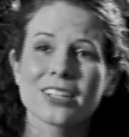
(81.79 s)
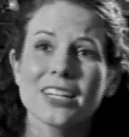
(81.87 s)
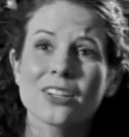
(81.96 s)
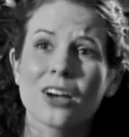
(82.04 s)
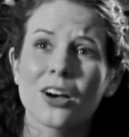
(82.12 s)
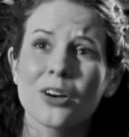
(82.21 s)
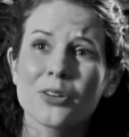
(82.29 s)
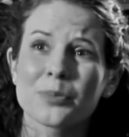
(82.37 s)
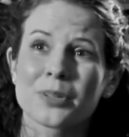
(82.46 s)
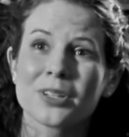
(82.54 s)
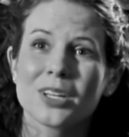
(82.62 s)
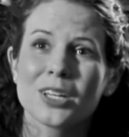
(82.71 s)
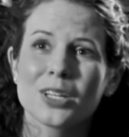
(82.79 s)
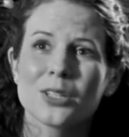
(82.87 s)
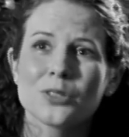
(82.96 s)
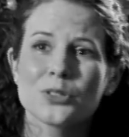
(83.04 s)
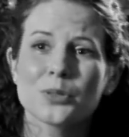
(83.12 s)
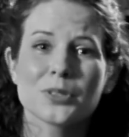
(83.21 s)
I've done great
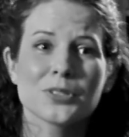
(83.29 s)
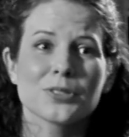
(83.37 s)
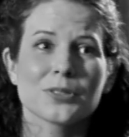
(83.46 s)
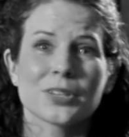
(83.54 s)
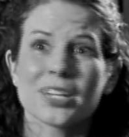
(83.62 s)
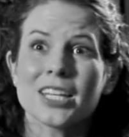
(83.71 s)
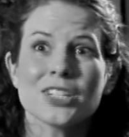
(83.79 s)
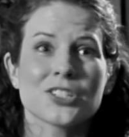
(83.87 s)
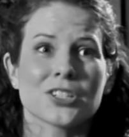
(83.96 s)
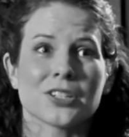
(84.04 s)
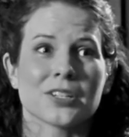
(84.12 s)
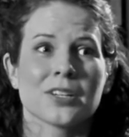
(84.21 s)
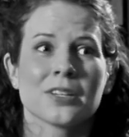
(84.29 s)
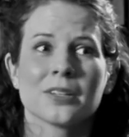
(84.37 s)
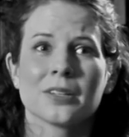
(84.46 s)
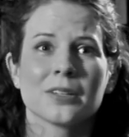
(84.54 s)
harm to a stranger.